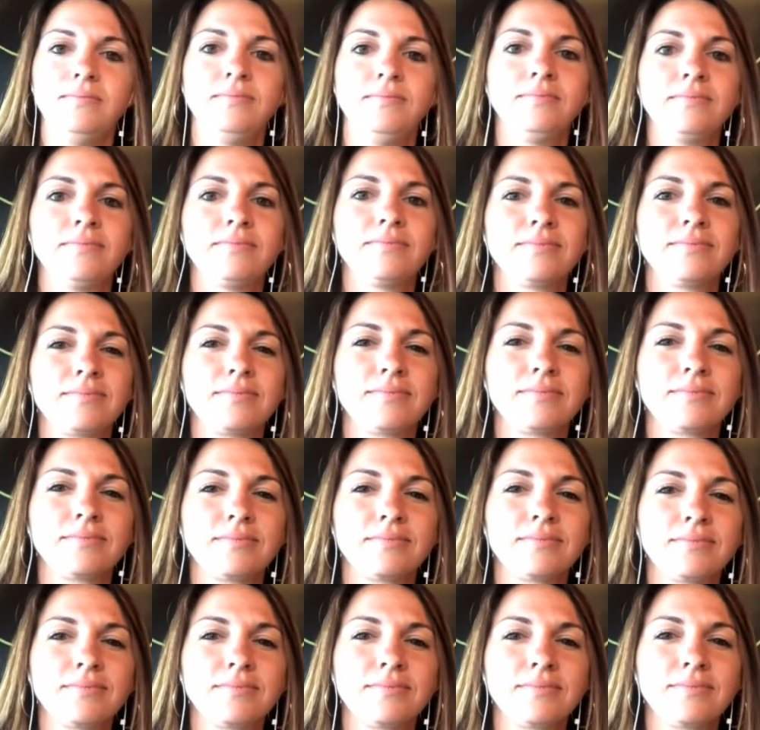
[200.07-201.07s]

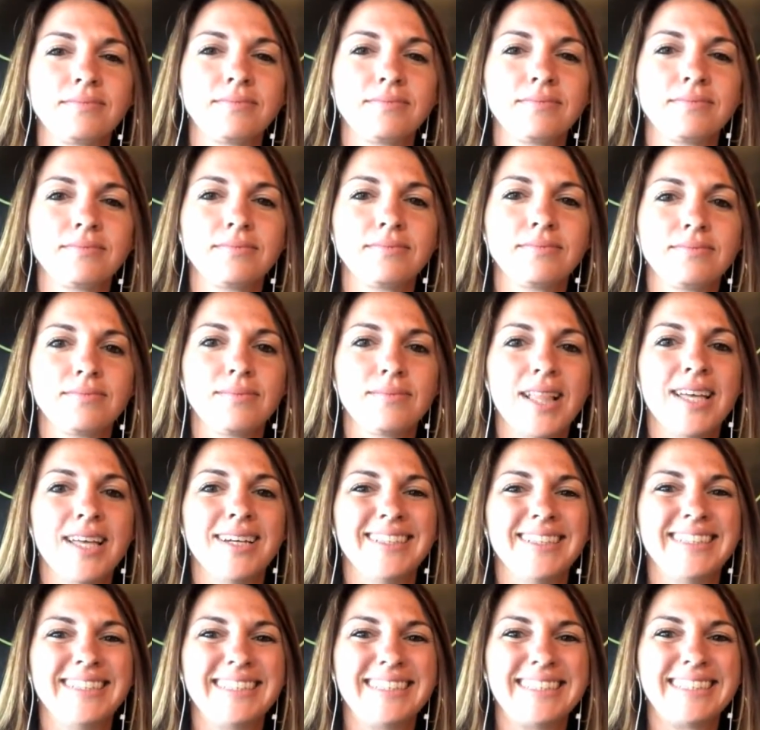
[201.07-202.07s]

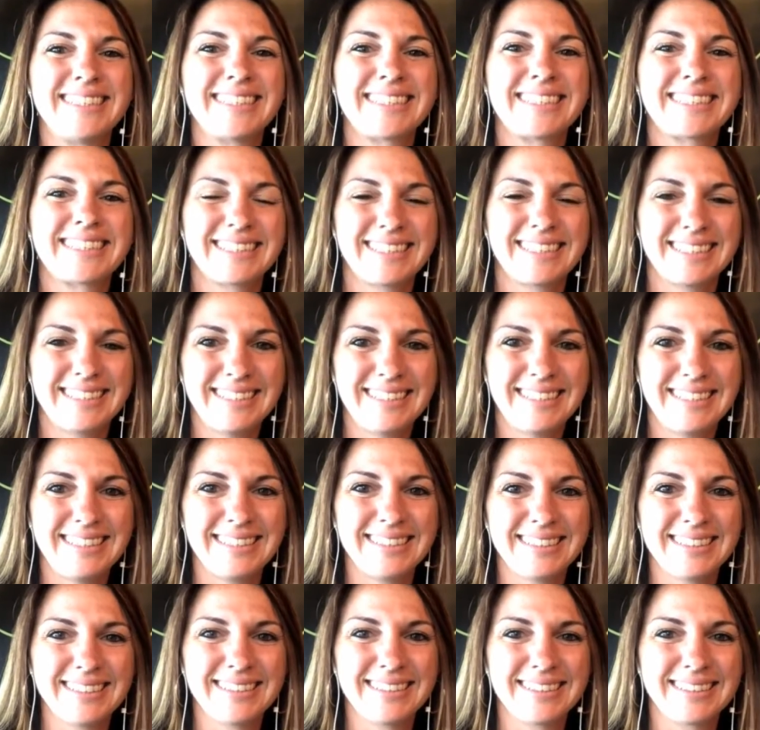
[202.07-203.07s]

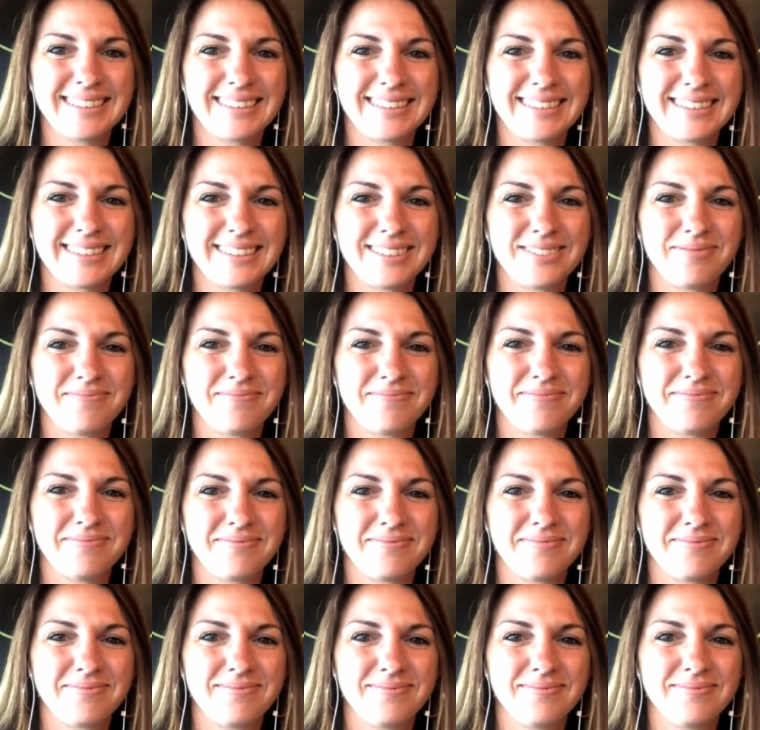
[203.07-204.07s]

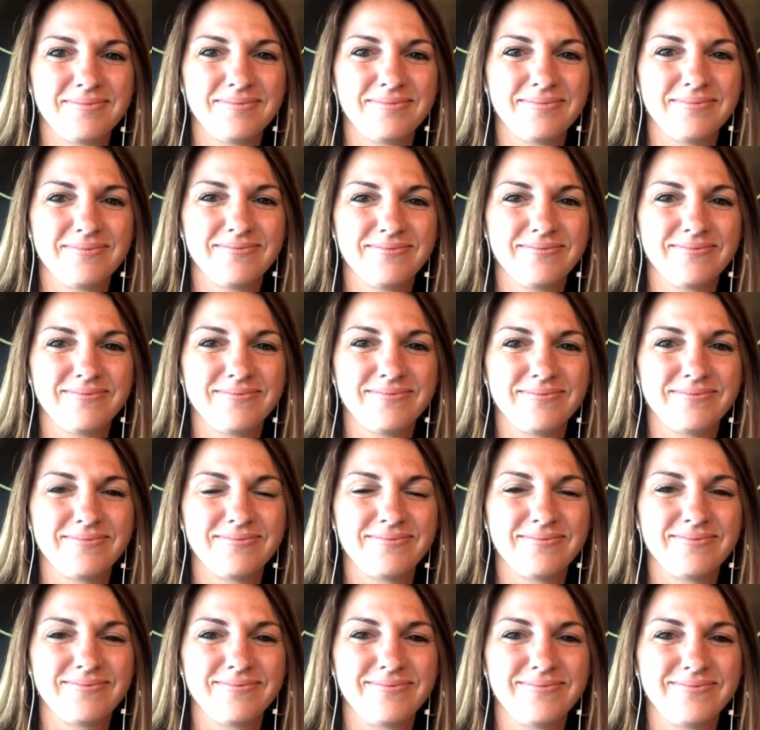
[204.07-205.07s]

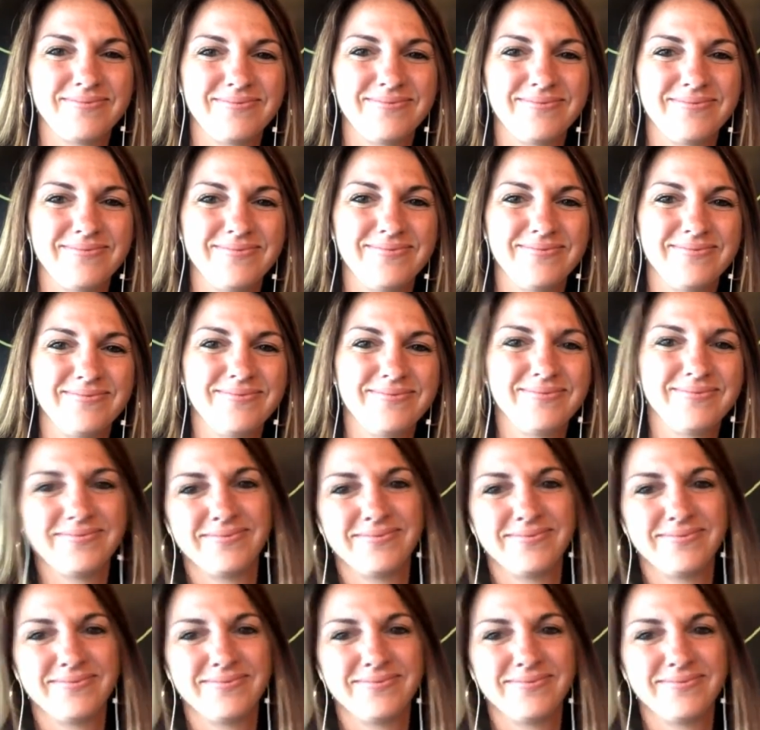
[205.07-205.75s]
(silent)